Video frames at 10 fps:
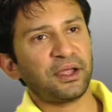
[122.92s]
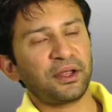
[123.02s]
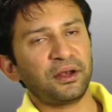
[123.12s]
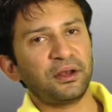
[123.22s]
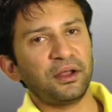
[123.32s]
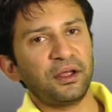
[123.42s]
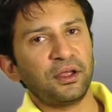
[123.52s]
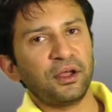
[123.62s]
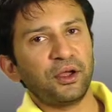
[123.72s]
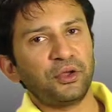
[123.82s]
I can
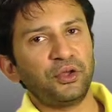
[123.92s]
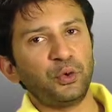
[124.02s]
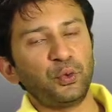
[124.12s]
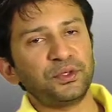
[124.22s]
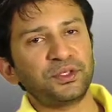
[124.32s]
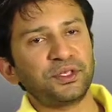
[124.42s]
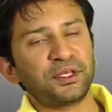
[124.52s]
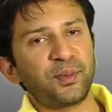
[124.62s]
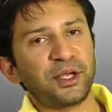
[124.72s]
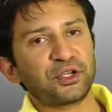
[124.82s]
use,
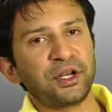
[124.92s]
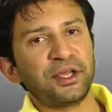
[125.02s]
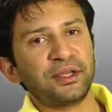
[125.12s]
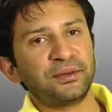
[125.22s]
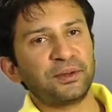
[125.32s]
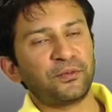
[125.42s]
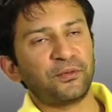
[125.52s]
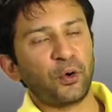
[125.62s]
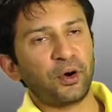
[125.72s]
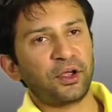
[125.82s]
especially
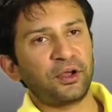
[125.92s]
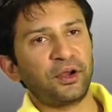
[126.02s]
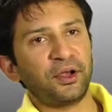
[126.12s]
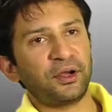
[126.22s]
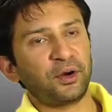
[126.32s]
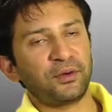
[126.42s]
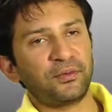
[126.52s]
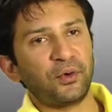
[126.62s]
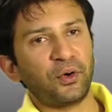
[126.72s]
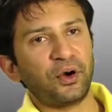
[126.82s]
for a career or
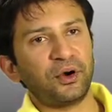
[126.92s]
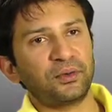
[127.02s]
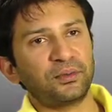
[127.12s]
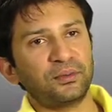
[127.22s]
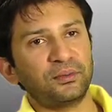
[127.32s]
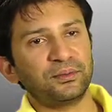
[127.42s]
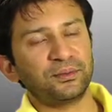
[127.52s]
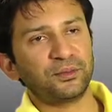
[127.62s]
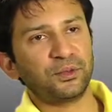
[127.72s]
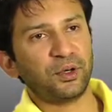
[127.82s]
for,
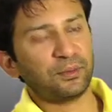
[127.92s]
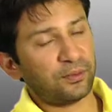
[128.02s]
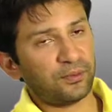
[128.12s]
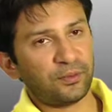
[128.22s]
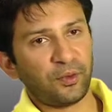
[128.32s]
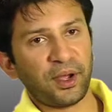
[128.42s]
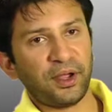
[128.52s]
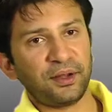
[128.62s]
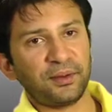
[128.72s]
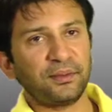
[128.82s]
you know,
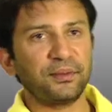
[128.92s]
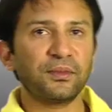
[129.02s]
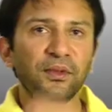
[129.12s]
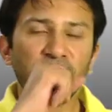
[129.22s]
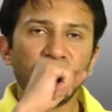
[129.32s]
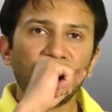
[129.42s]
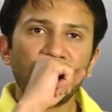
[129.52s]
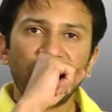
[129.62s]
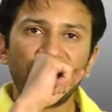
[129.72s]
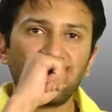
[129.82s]
for
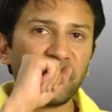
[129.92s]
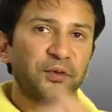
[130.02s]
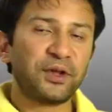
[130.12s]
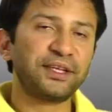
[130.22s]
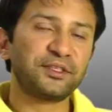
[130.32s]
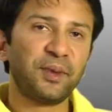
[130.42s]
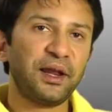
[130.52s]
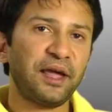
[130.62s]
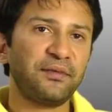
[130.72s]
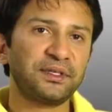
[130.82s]
the rest of my
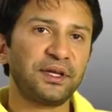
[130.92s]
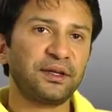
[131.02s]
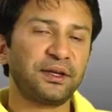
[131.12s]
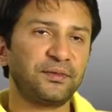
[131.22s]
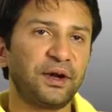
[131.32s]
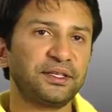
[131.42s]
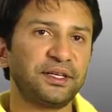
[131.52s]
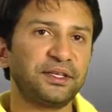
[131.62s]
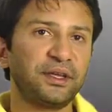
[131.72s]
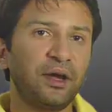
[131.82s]
life as far as I see